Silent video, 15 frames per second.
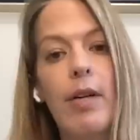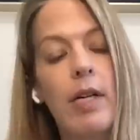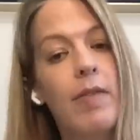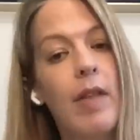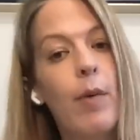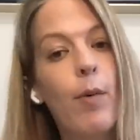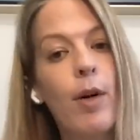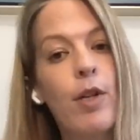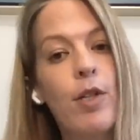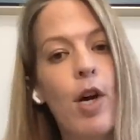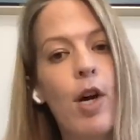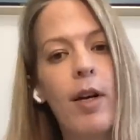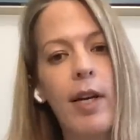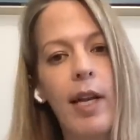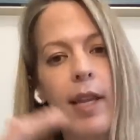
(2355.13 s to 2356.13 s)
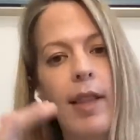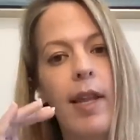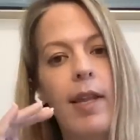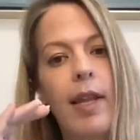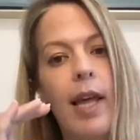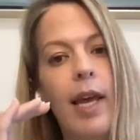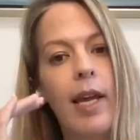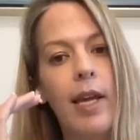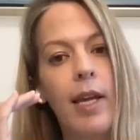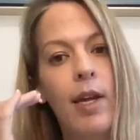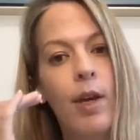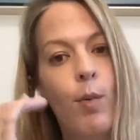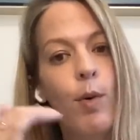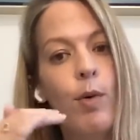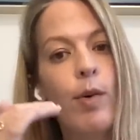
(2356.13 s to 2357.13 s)
And if they weren't talking, then they
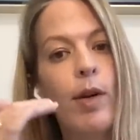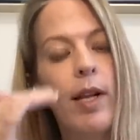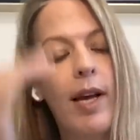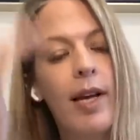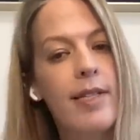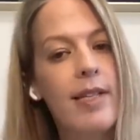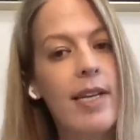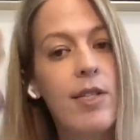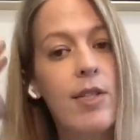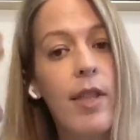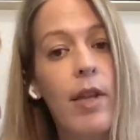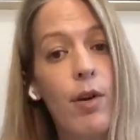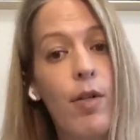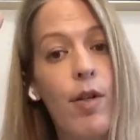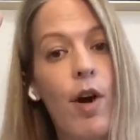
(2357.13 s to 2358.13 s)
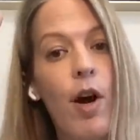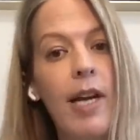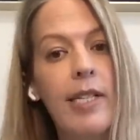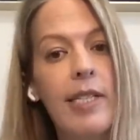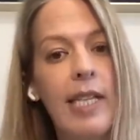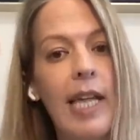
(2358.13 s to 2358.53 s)
would realize it's their thoughts.